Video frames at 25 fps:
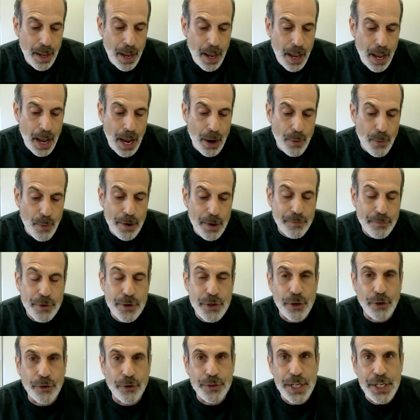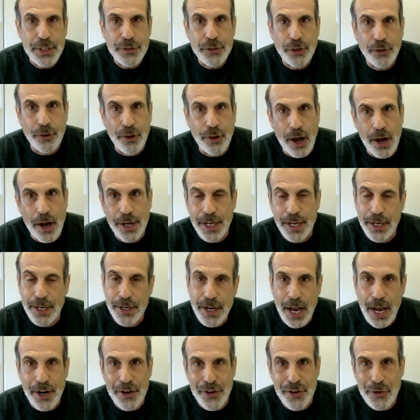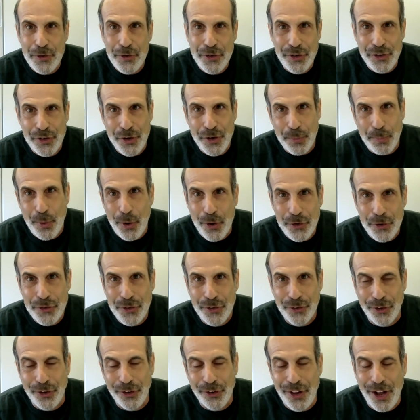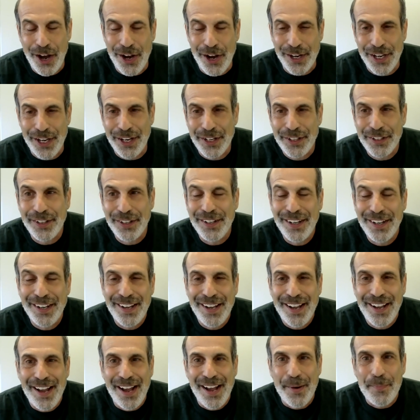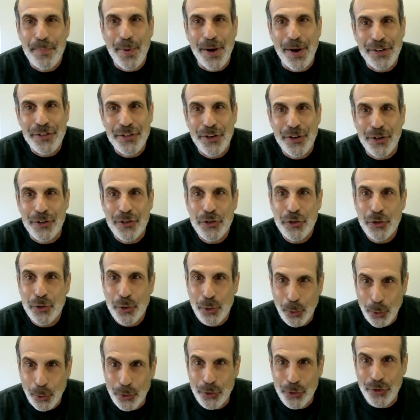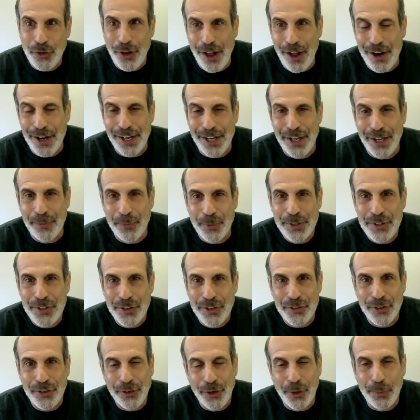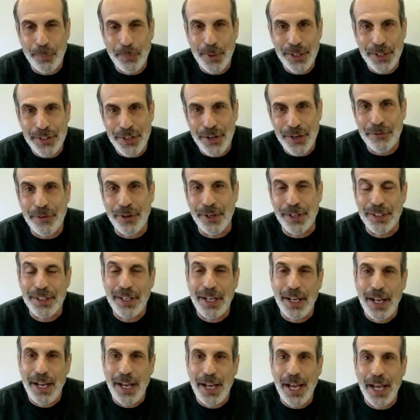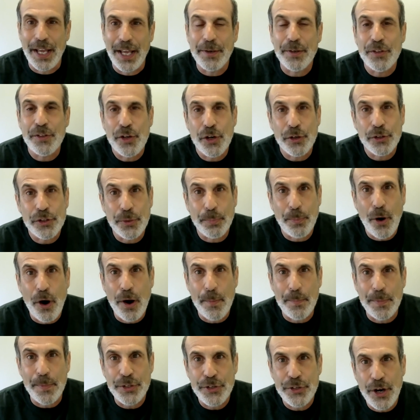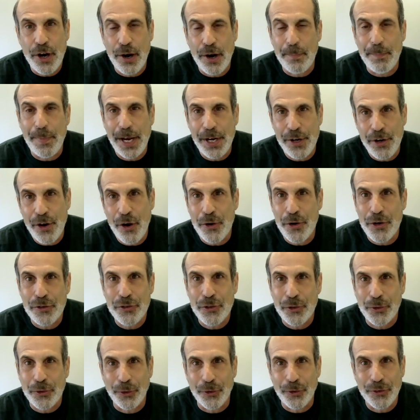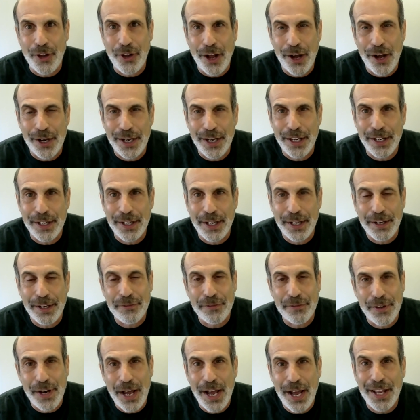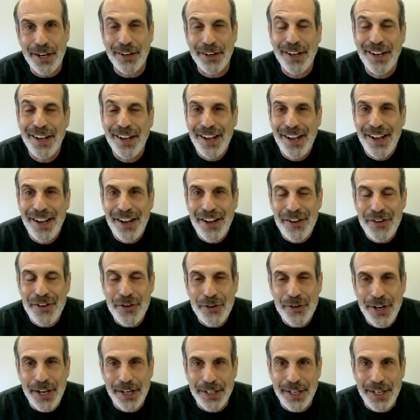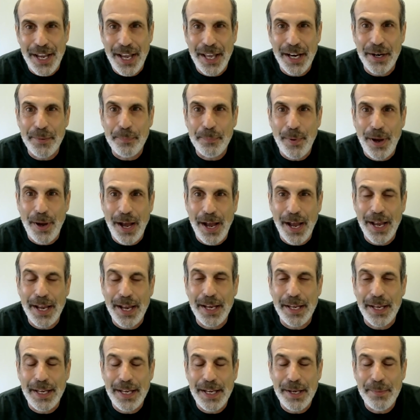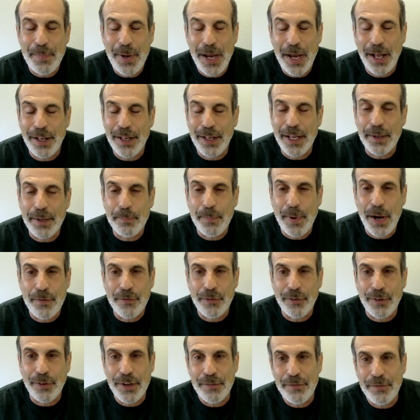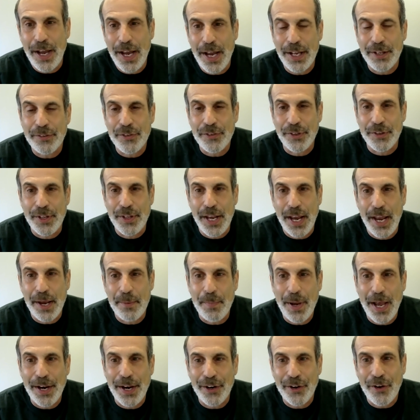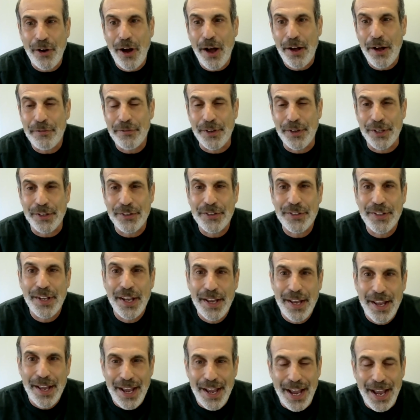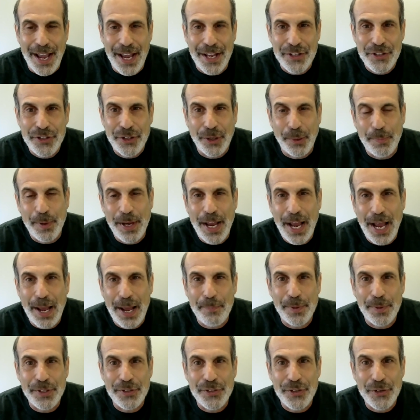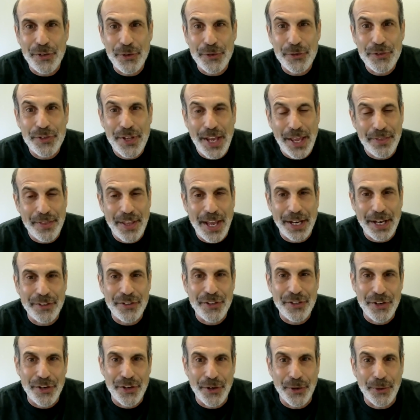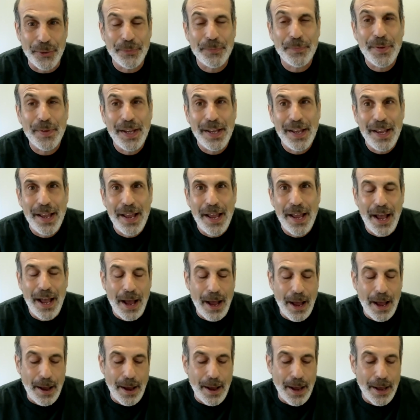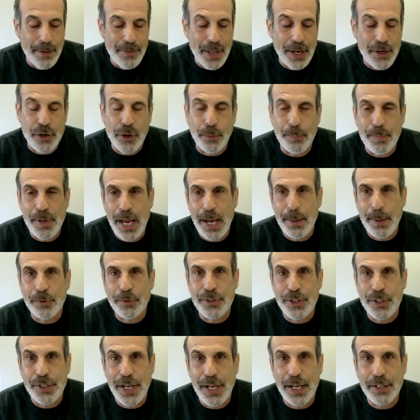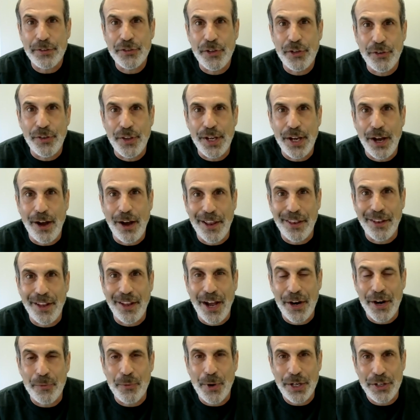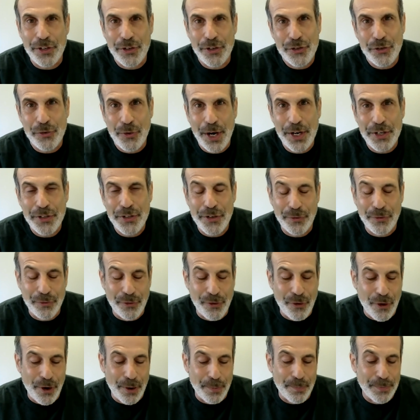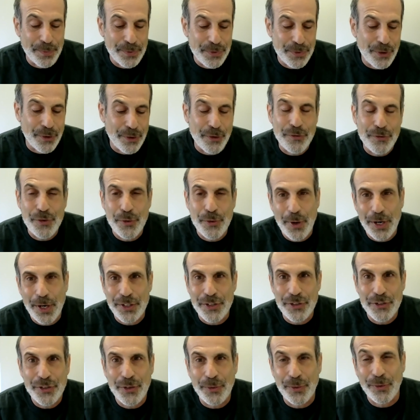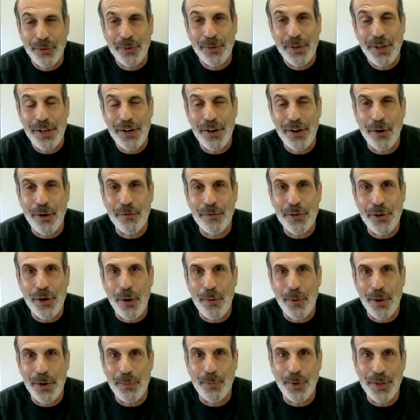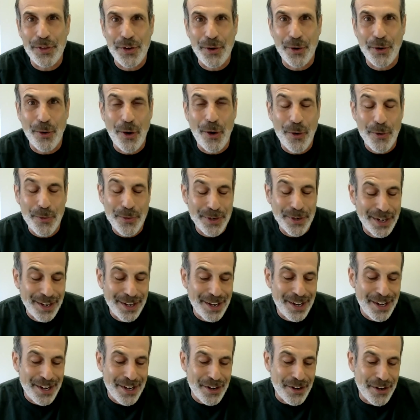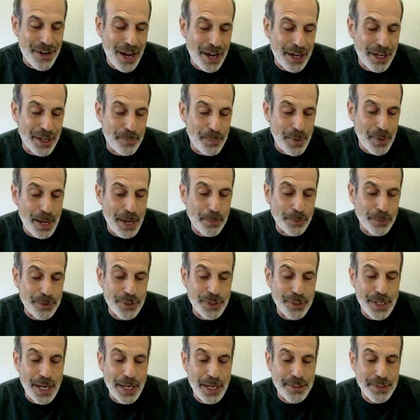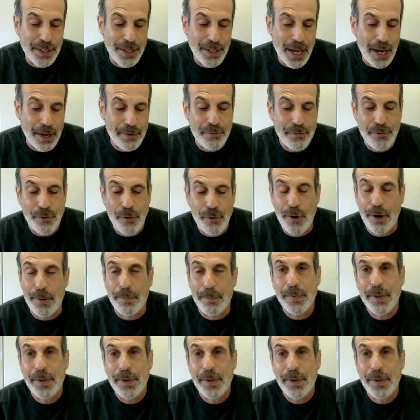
However, you'll need to log in not using your personal login, but your school's login, which is a little bit different. And your department chair may know your school's login. If not, you can get it by emailing Beverly Vance in the AMATIC office, and she'll be happy to send that to you. And then you'll be able to get to the online registration form. So if you register, if you go in with your own, you're not going to be able to get to that form.